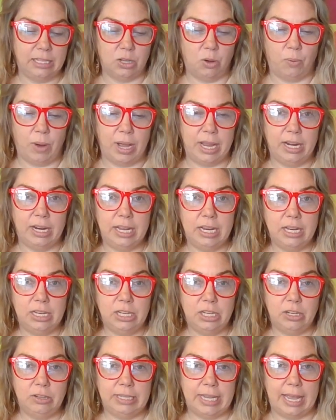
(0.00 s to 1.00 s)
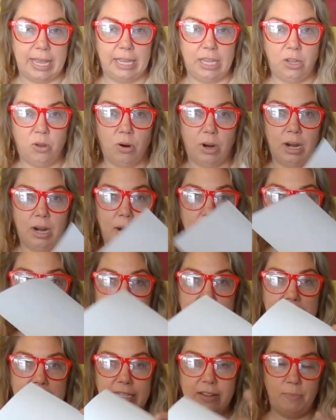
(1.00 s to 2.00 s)
So what you're going to do, take your
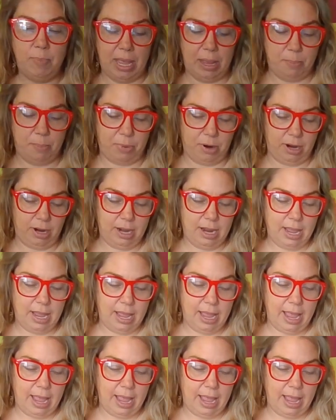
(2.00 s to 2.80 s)
piece of paper